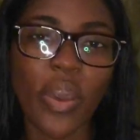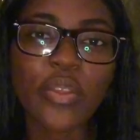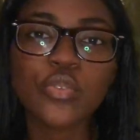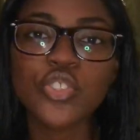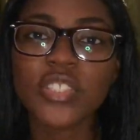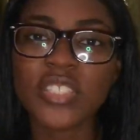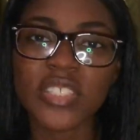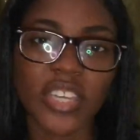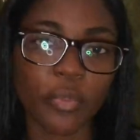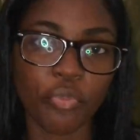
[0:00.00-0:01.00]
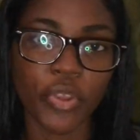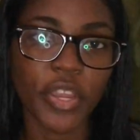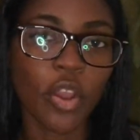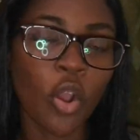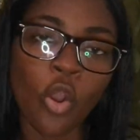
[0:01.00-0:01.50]
Why don't you just take a
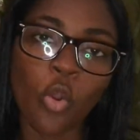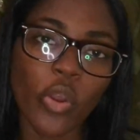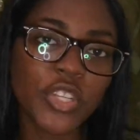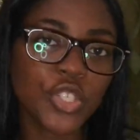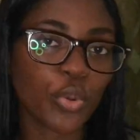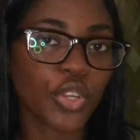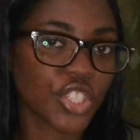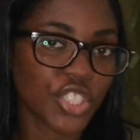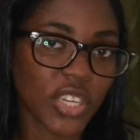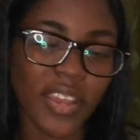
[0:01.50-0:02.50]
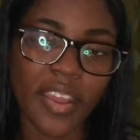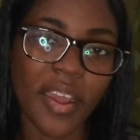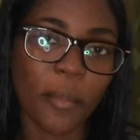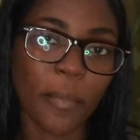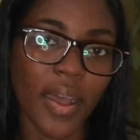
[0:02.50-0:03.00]
break, go and deal with your shit, and
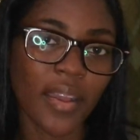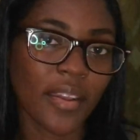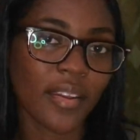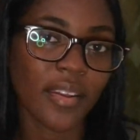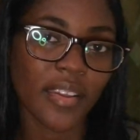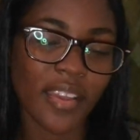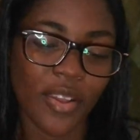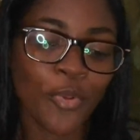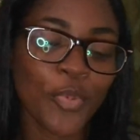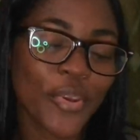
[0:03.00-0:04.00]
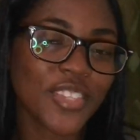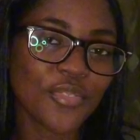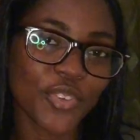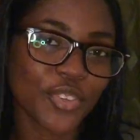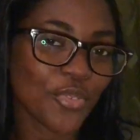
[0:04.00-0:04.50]
come back, and we'll be
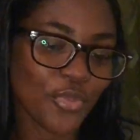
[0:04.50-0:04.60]
waiting for you.